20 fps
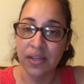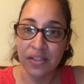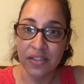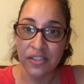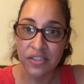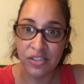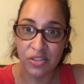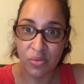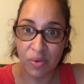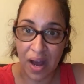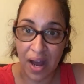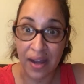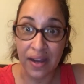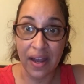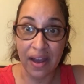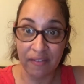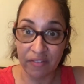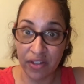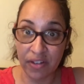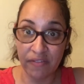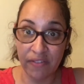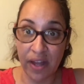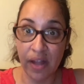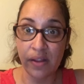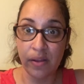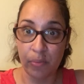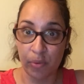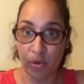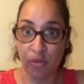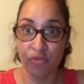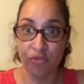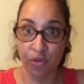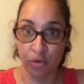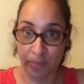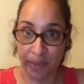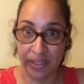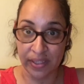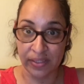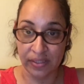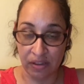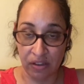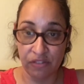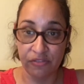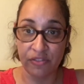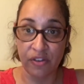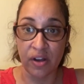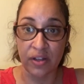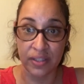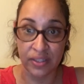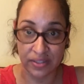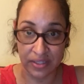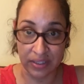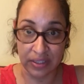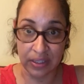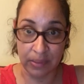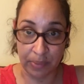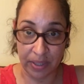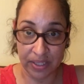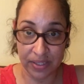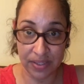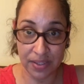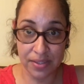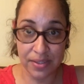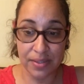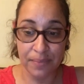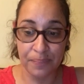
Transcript: So I have it available for myself on a daily basis.